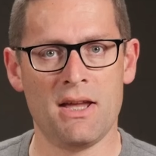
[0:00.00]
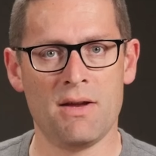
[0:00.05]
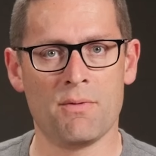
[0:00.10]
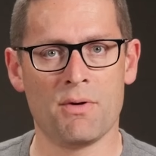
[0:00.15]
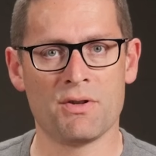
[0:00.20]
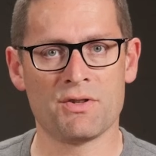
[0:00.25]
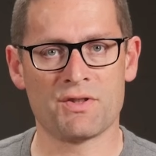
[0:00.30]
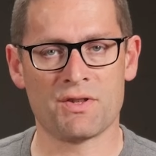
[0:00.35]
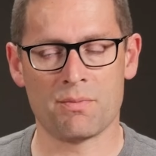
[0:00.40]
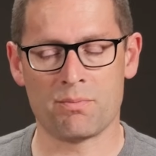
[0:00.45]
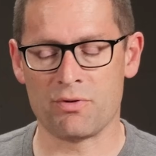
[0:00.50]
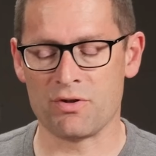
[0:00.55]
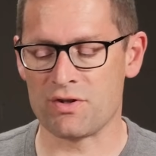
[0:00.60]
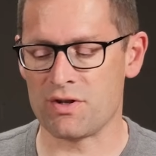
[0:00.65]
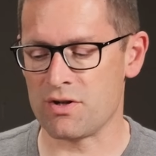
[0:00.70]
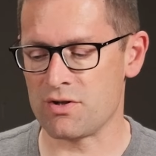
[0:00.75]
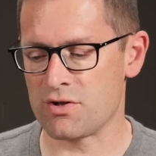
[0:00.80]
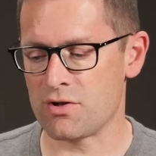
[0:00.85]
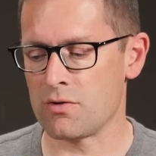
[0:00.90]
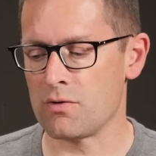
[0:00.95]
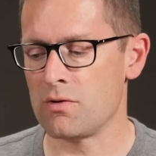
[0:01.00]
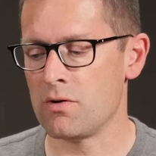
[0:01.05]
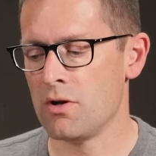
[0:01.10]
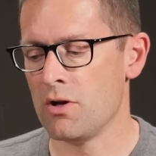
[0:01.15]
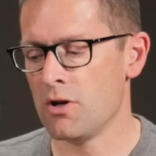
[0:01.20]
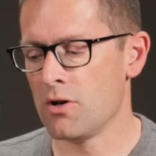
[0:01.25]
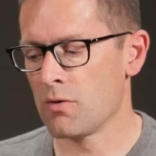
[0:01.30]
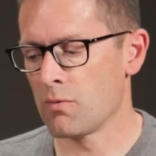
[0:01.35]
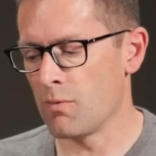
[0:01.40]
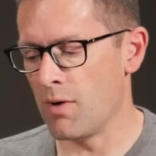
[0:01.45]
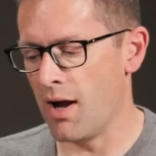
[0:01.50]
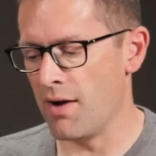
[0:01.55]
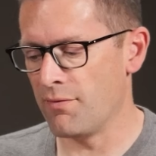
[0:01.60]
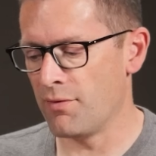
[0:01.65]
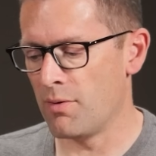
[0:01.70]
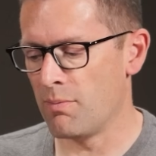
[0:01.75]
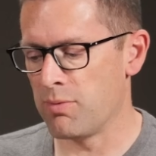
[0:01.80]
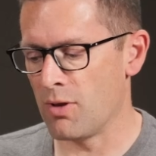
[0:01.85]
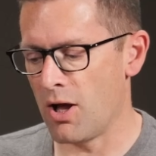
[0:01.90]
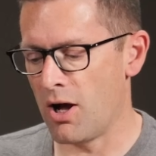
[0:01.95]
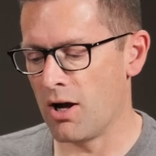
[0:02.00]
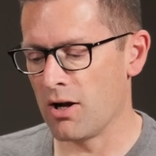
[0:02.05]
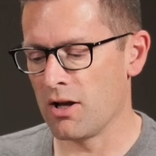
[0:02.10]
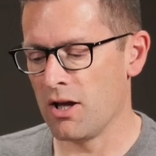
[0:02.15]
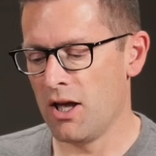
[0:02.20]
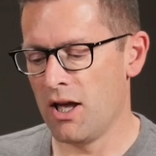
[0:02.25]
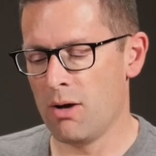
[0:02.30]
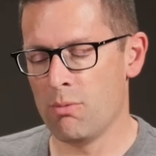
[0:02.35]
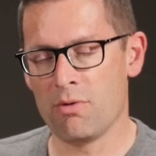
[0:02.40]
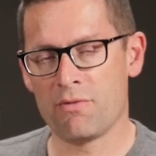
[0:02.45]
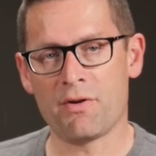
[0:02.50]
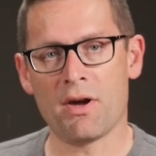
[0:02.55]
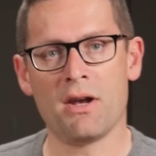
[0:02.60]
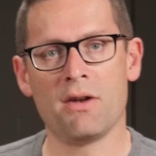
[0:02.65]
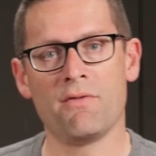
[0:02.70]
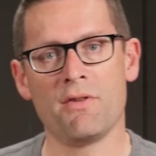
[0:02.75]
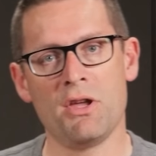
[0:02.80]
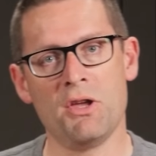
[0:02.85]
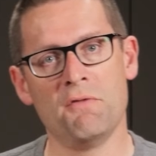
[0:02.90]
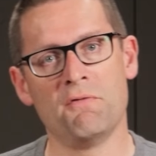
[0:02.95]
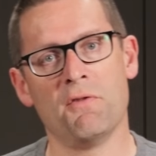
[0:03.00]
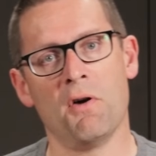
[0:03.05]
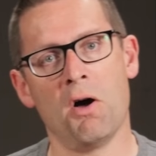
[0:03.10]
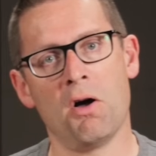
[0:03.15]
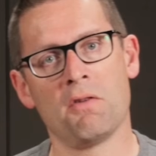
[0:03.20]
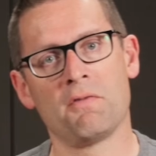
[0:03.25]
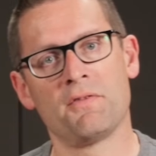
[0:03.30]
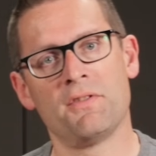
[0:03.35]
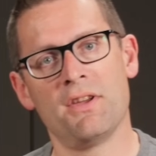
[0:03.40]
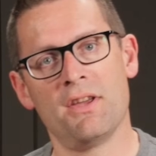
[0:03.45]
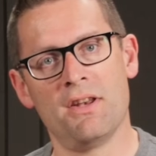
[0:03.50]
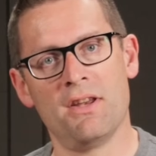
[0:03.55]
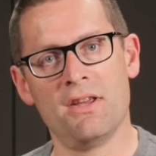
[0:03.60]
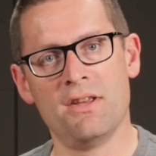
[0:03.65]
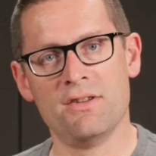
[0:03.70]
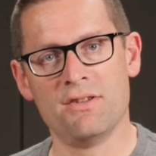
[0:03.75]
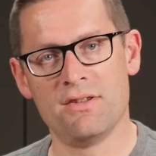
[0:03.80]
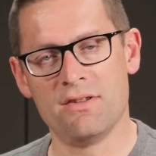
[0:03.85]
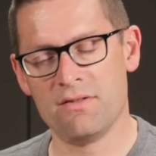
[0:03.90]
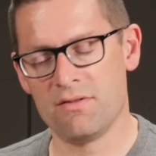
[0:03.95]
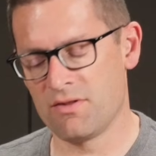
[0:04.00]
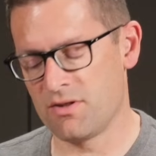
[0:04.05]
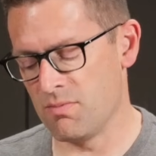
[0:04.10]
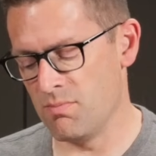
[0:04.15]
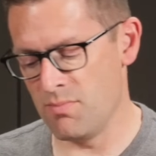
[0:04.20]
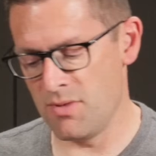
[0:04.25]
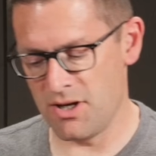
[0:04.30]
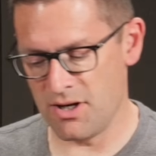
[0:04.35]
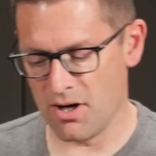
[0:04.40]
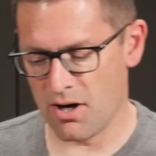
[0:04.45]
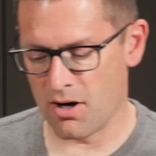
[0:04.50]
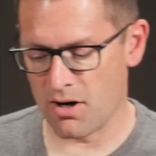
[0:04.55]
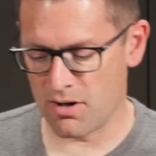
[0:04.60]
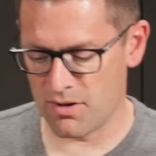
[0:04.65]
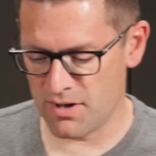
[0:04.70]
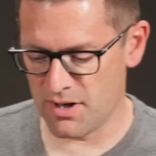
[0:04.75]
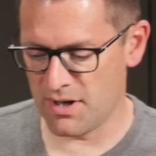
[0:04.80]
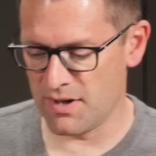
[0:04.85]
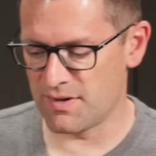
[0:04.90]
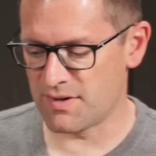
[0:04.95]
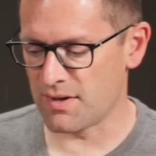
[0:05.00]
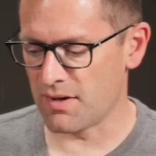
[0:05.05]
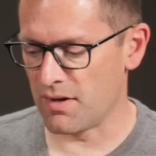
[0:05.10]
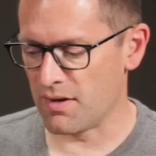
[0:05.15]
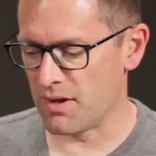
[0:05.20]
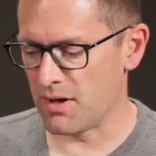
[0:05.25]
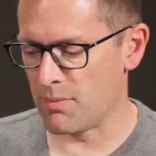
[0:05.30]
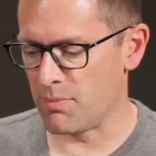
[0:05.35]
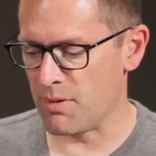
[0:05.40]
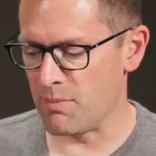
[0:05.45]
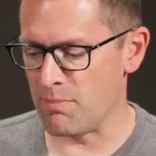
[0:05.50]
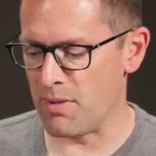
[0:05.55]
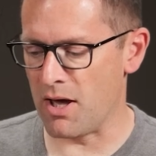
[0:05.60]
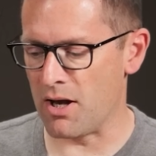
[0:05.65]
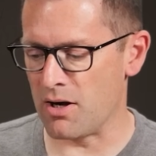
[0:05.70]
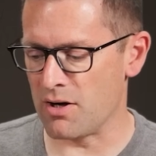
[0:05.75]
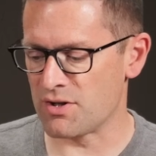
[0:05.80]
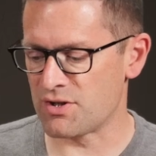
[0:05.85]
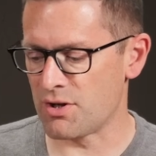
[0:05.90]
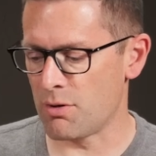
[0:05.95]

He runs the Precision Rifle blog. We've kind of evolved it in to meet our needs a little bit better.